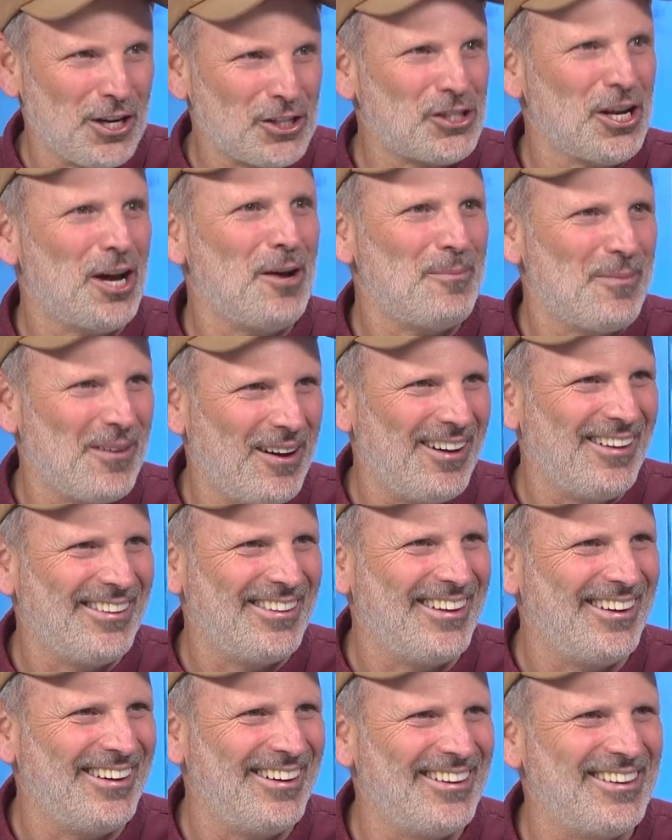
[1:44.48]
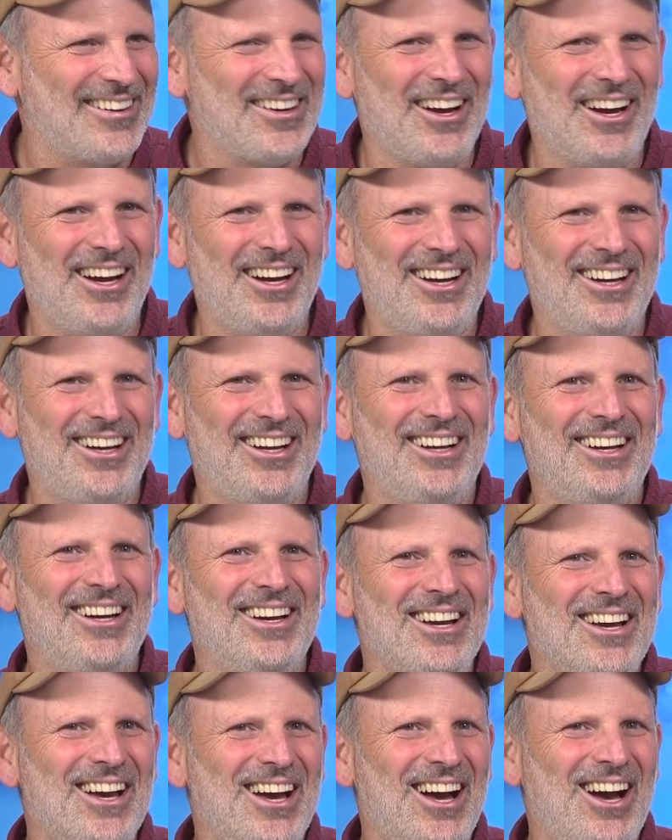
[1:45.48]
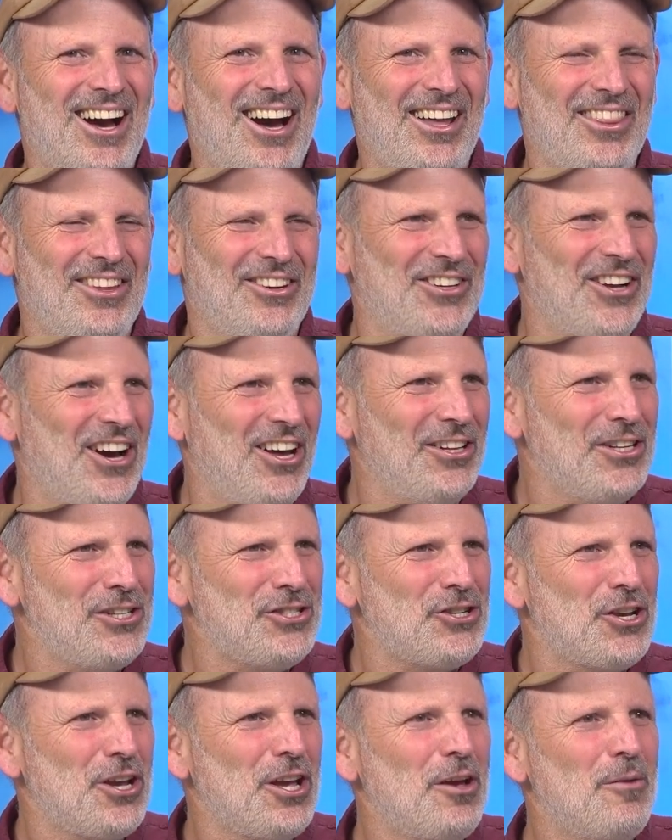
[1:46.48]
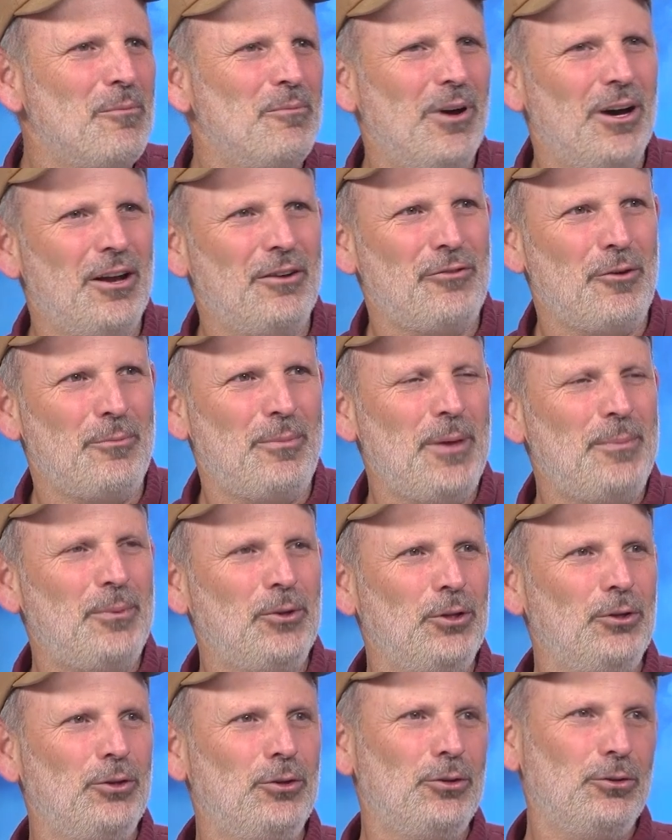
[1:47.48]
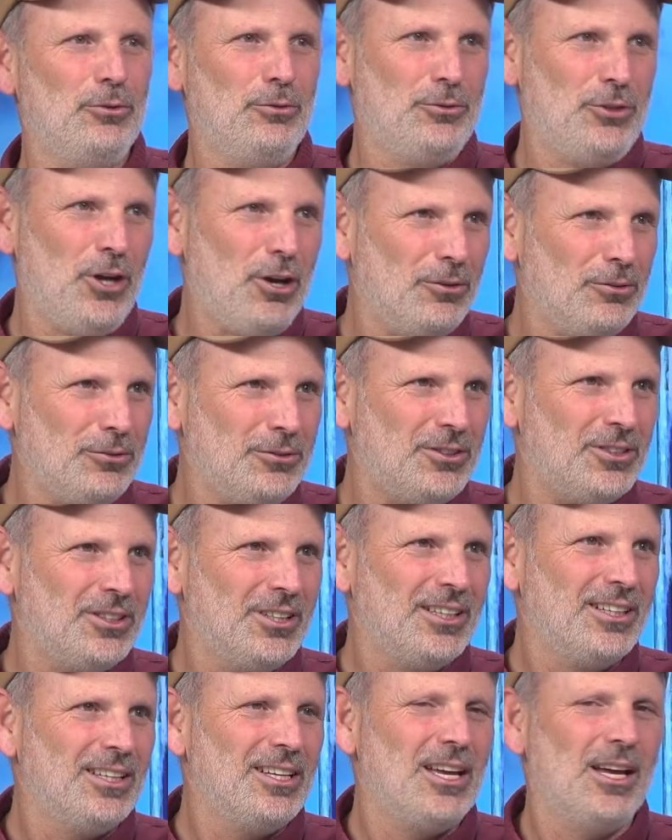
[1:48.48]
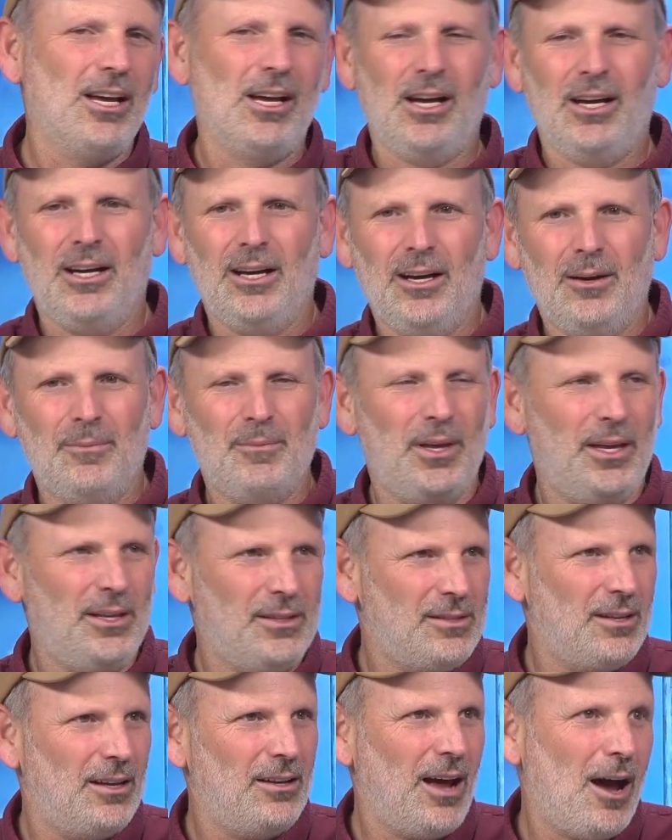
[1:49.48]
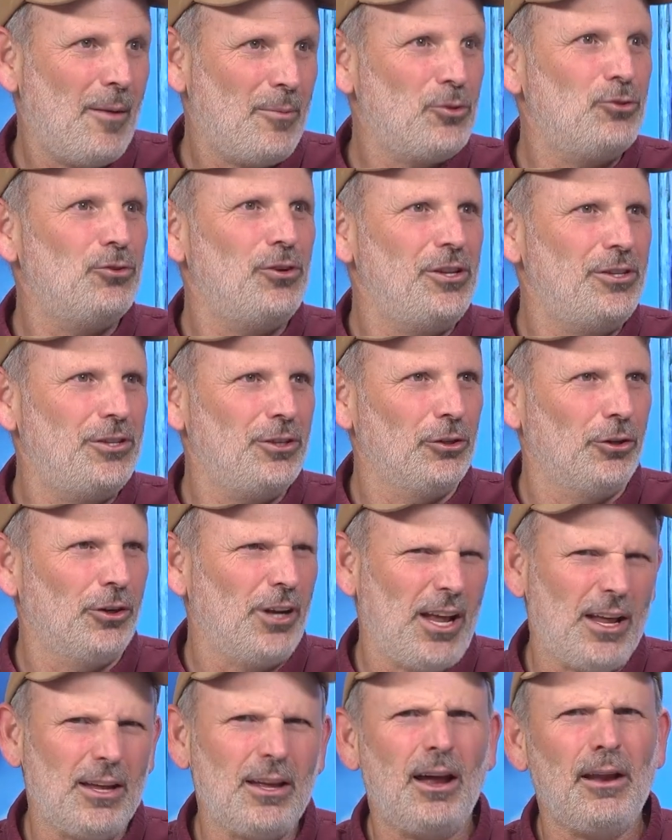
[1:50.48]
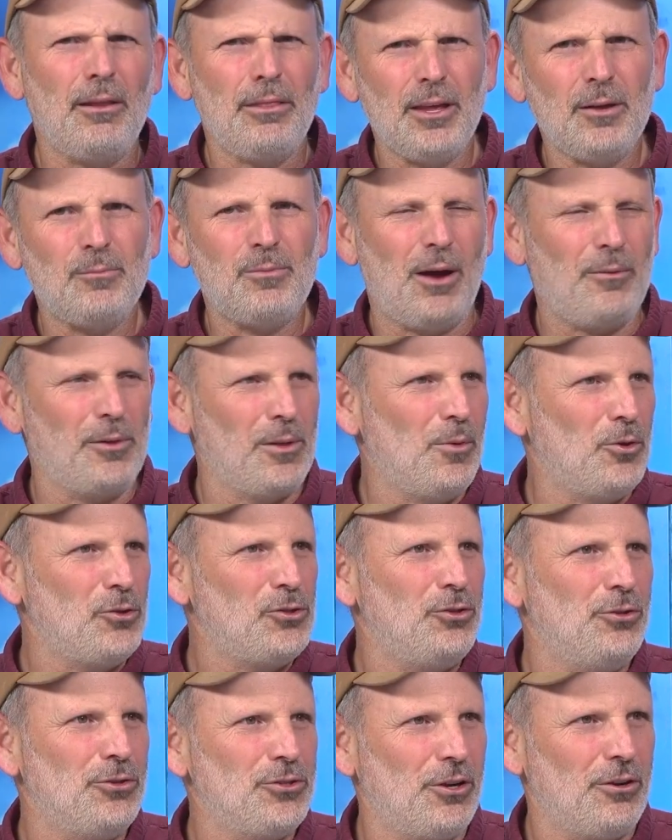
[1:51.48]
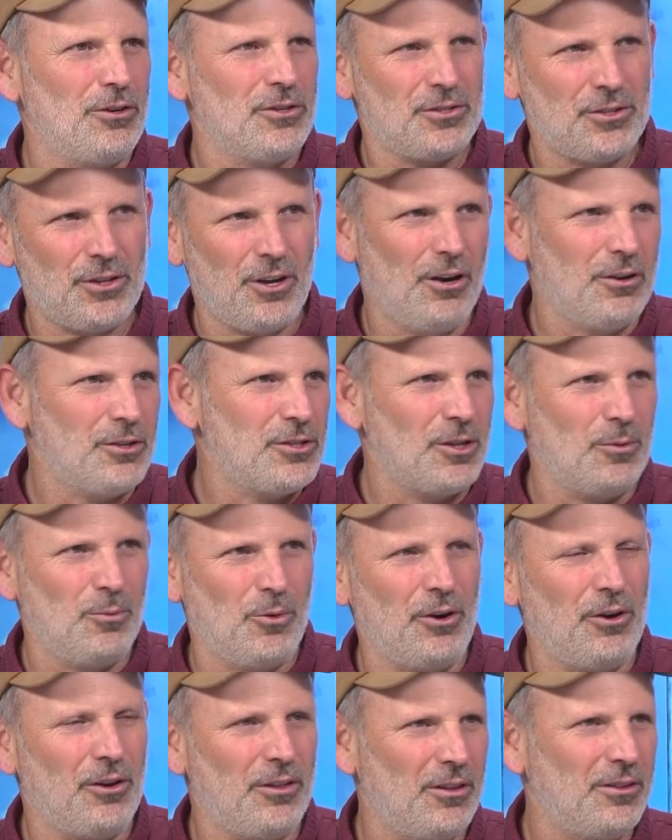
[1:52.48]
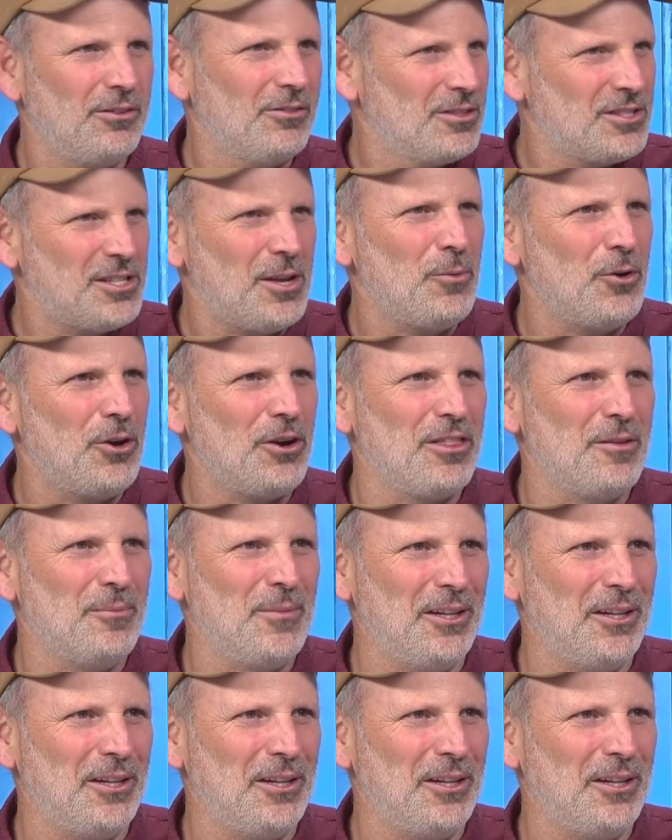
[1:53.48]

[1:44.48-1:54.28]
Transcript: up on their knowledge. But for people who don't, it's an opportunity to learn. I think probably most users are somewhere in the middle.